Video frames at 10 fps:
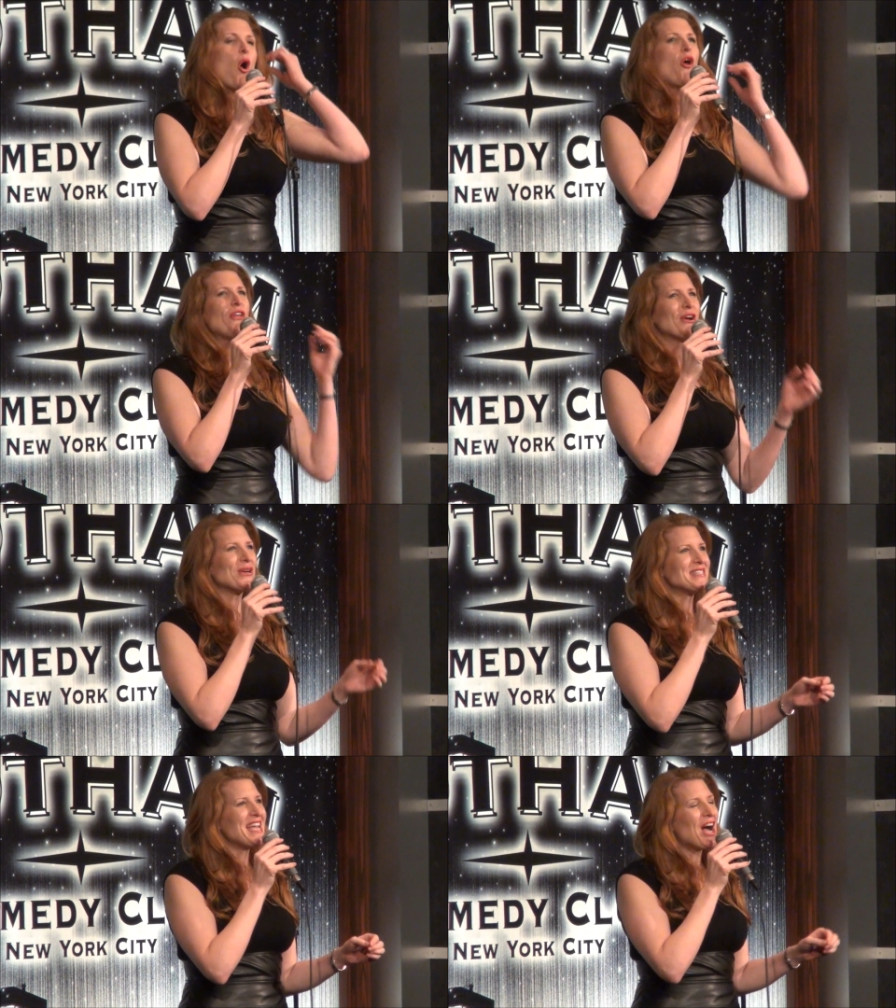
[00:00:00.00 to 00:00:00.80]
All the
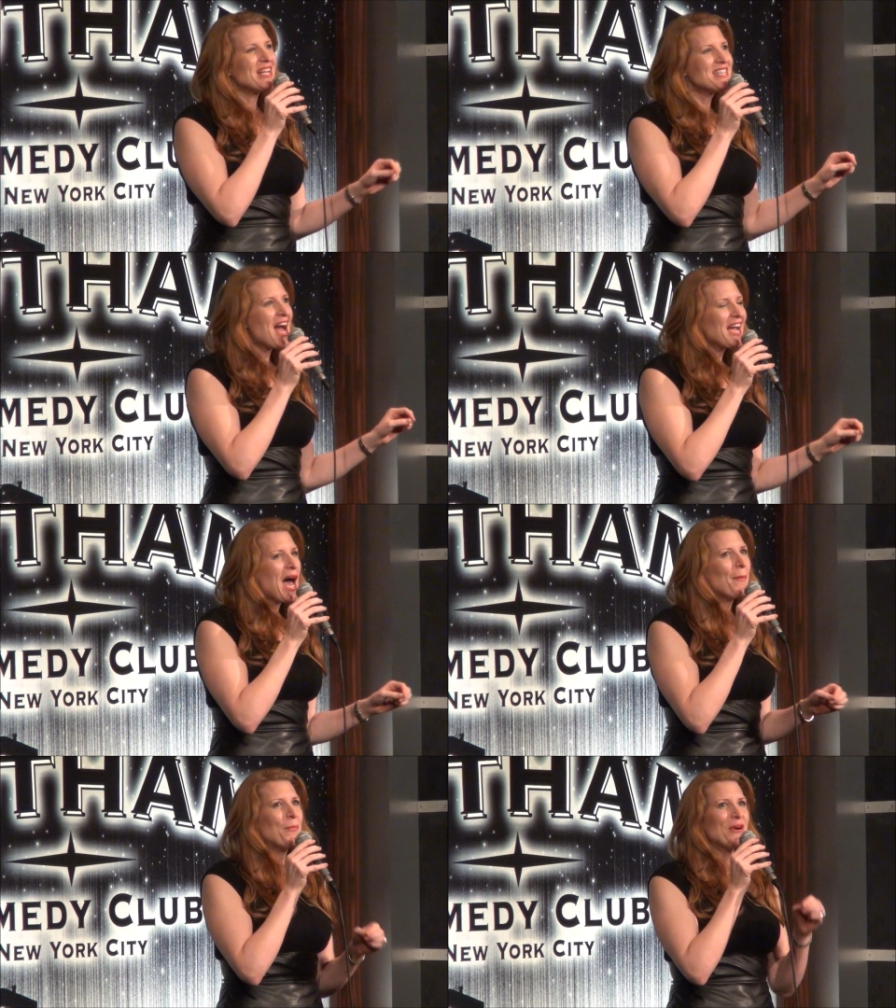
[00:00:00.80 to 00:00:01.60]
girls, they all
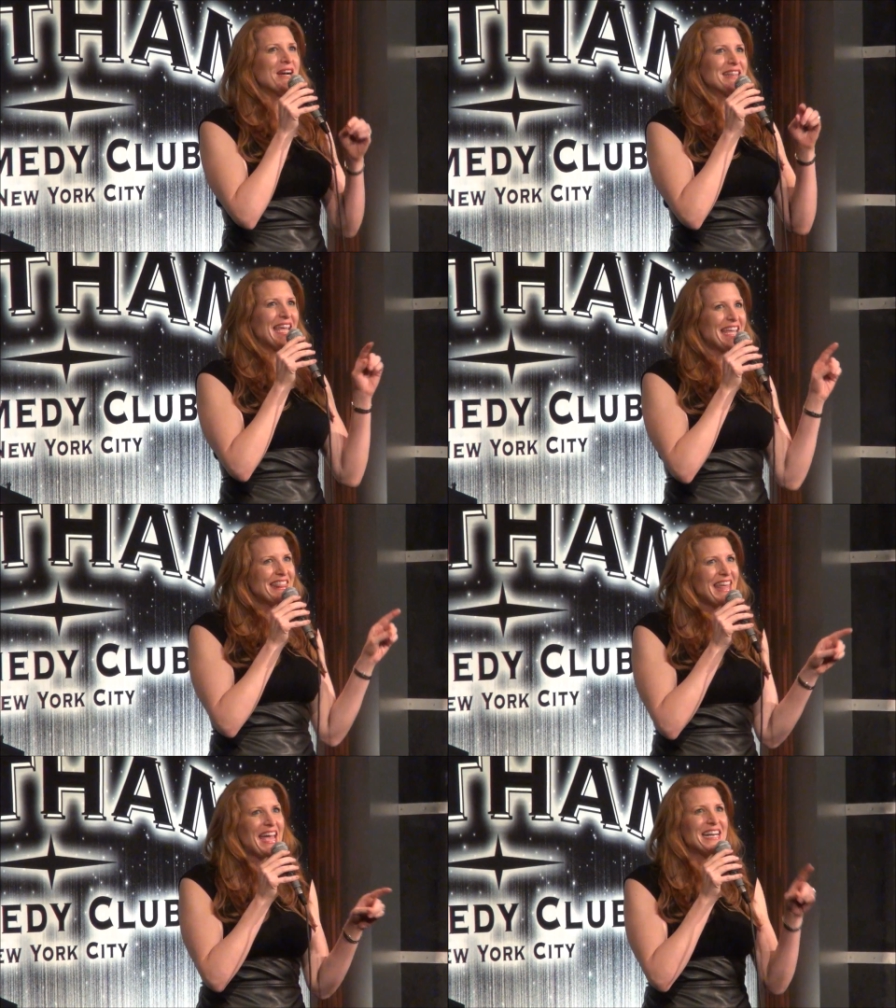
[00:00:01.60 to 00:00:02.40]
talk upward
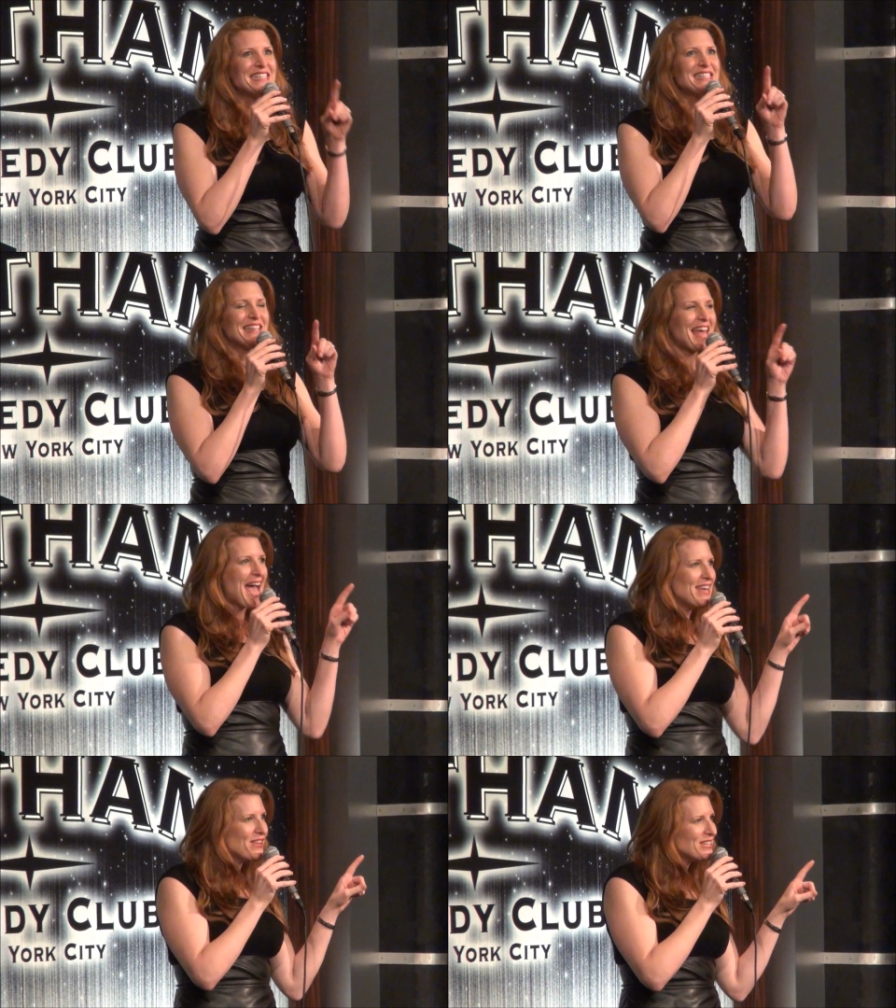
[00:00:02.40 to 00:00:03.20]
like this at the
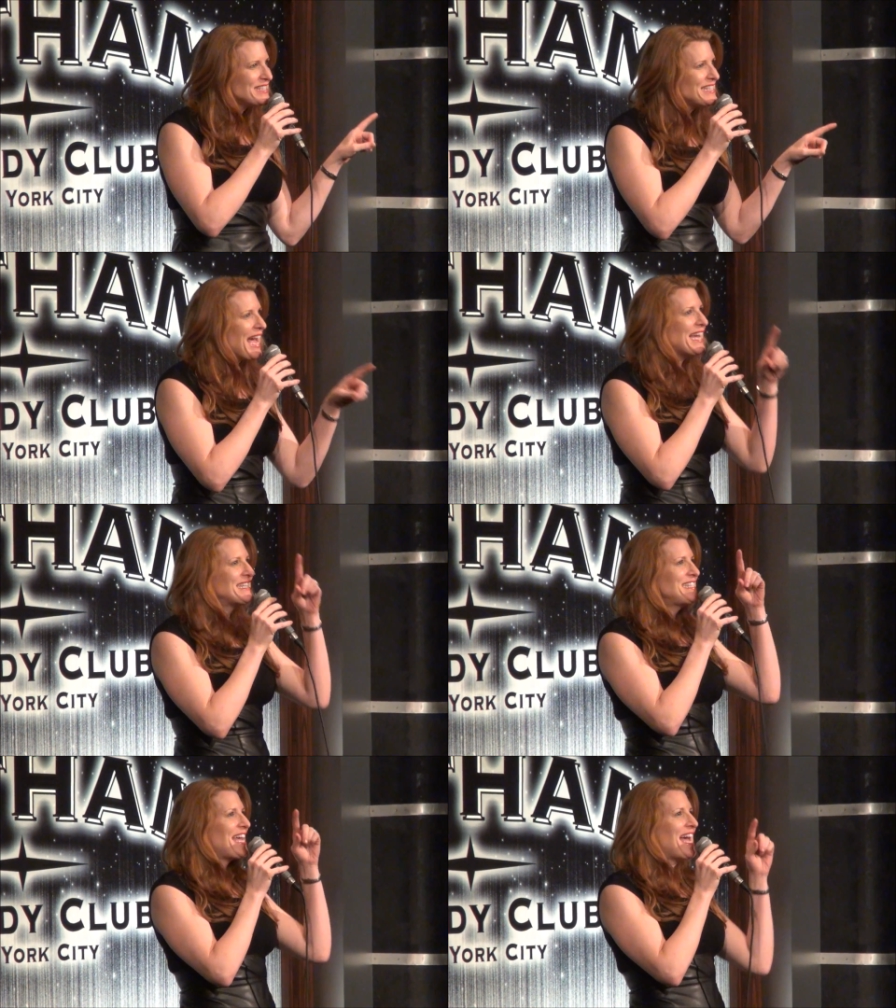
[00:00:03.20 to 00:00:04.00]
end of their
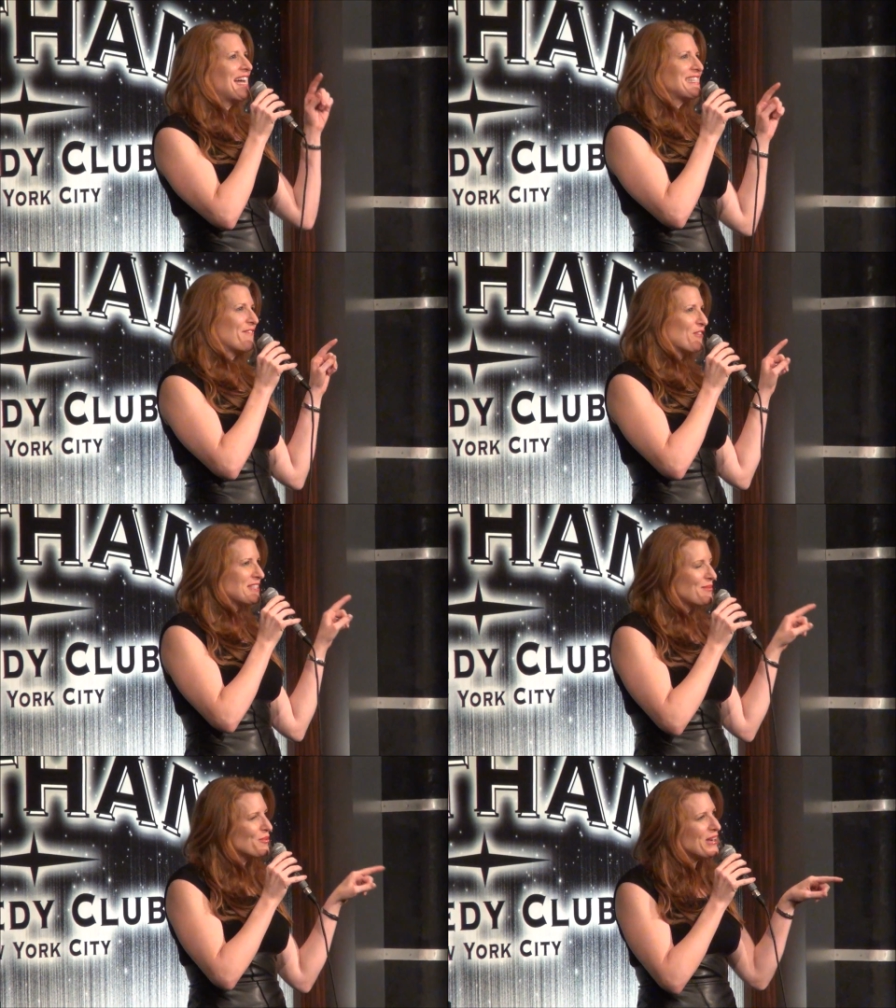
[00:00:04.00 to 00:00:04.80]
sentences, and for
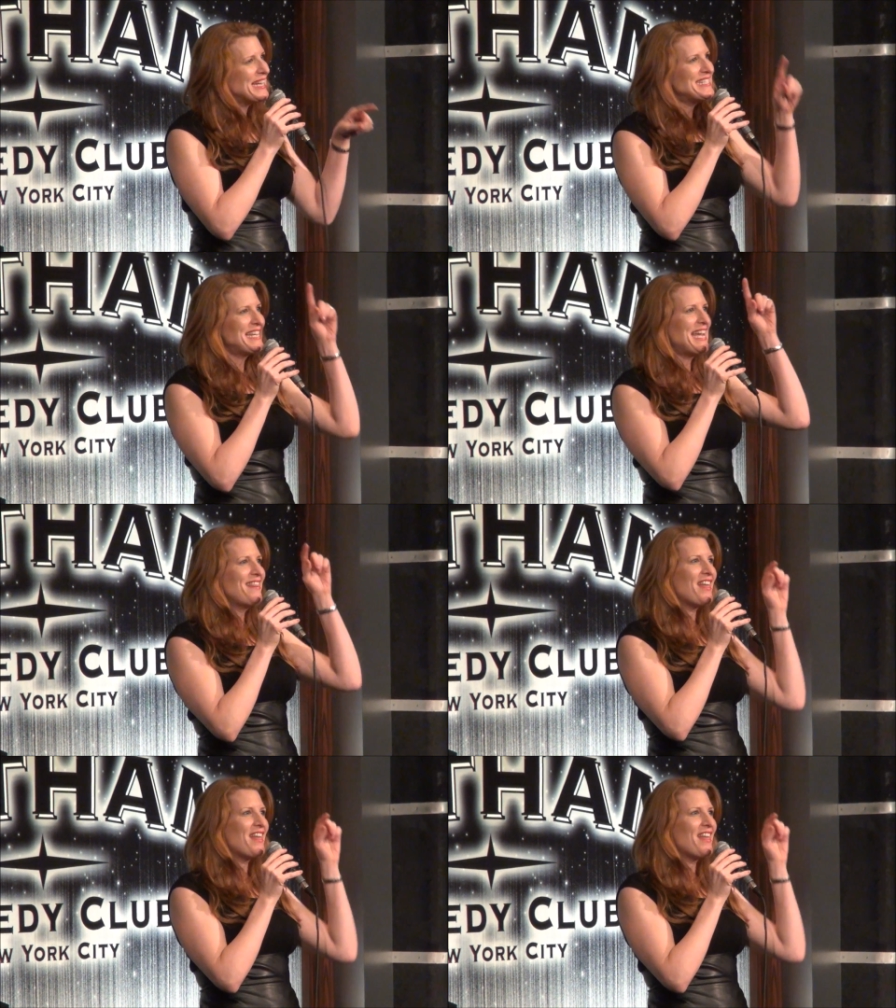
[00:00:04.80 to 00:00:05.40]
some reason,